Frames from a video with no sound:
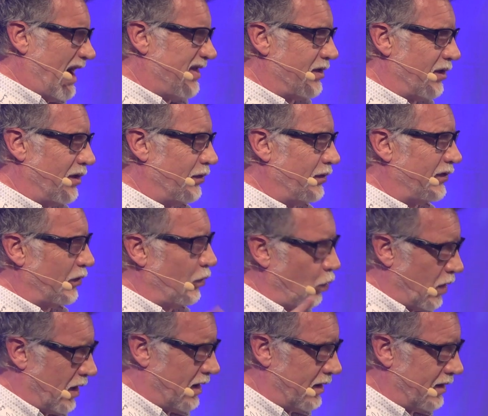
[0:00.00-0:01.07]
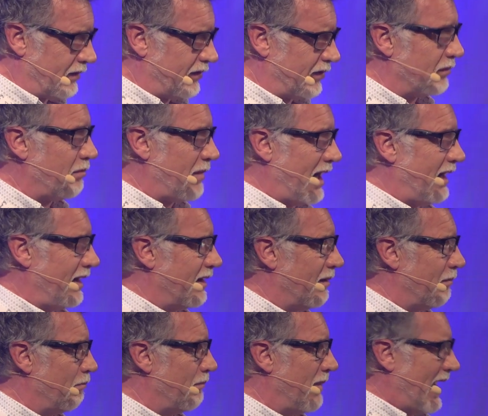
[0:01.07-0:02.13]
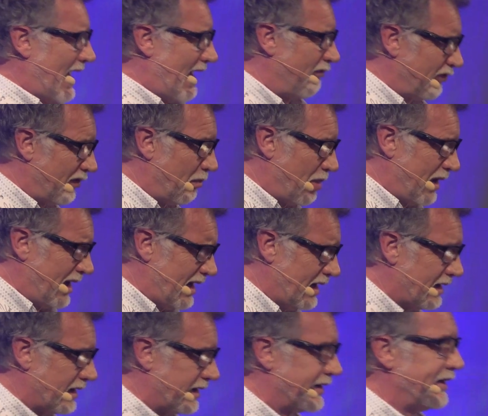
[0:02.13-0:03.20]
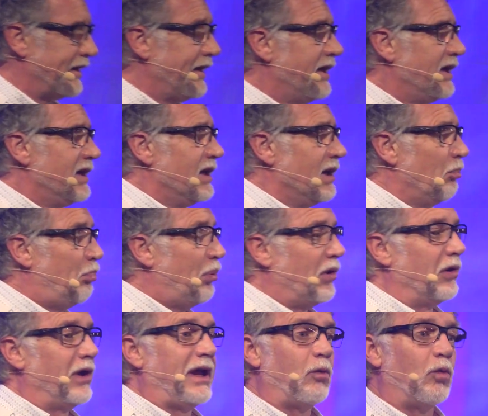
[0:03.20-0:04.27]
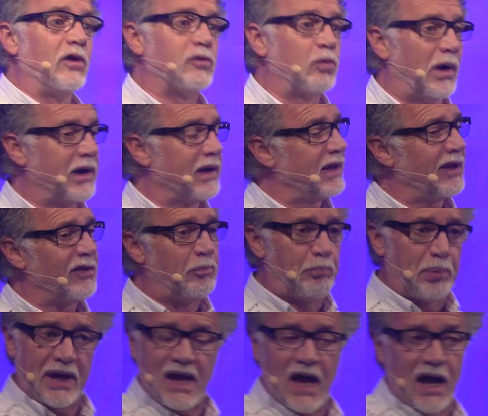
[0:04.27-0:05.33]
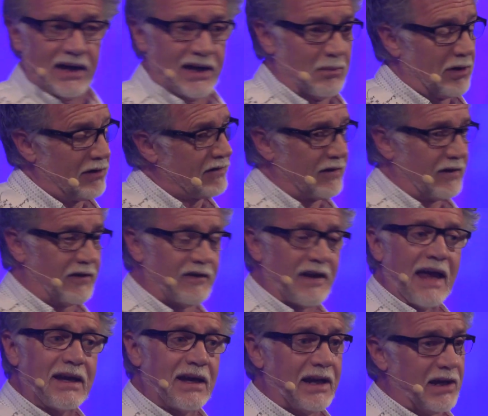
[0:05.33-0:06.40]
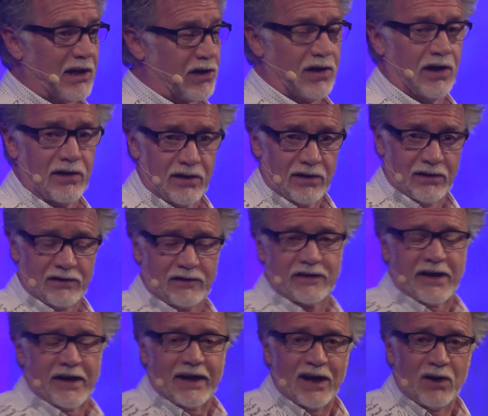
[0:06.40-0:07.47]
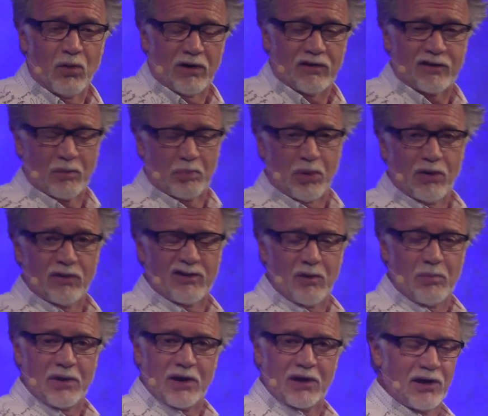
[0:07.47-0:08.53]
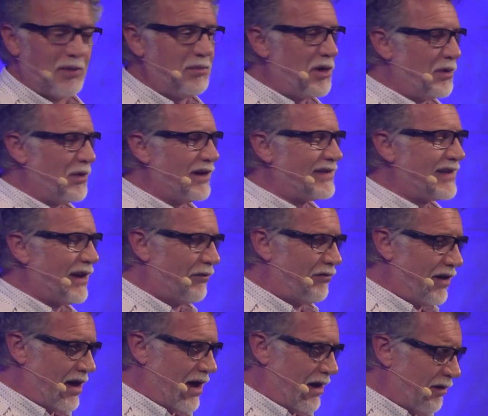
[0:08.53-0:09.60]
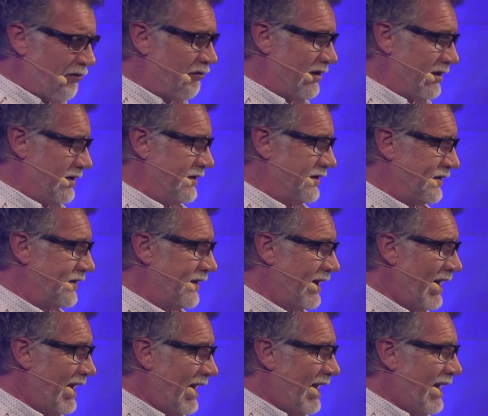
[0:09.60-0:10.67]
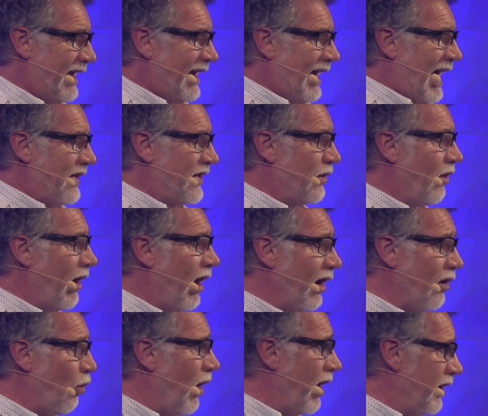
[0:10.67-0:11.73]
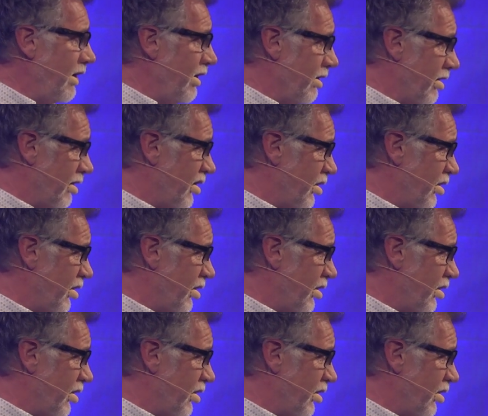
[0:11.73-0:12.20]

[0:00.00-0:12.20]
those who were should make them have to be. But it was one of these big arguments that sadly occurs in what's supposed to be a community of love. And they're all at one another's